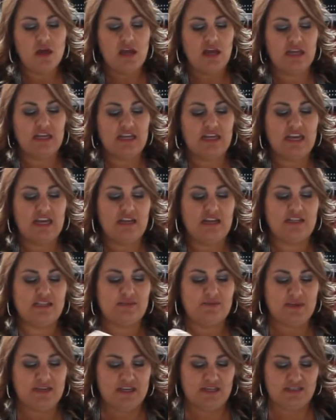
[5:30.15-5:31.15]
And again, it's
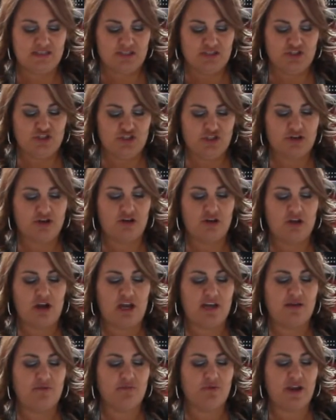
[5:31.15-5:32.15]
because the sugar
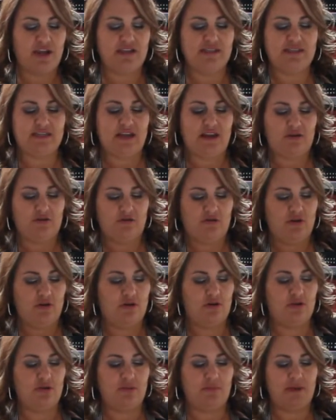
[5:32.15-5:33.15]
kind of breaks down
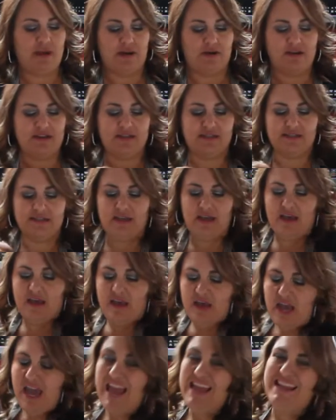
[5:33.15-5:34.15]
the berries
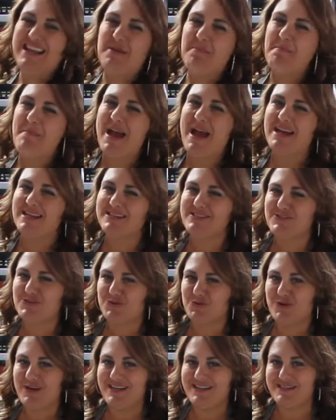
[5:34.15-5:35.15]
and it
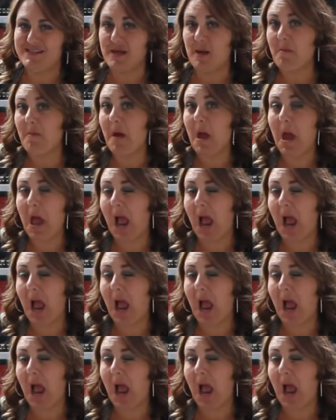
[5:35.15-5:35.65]
macerates them.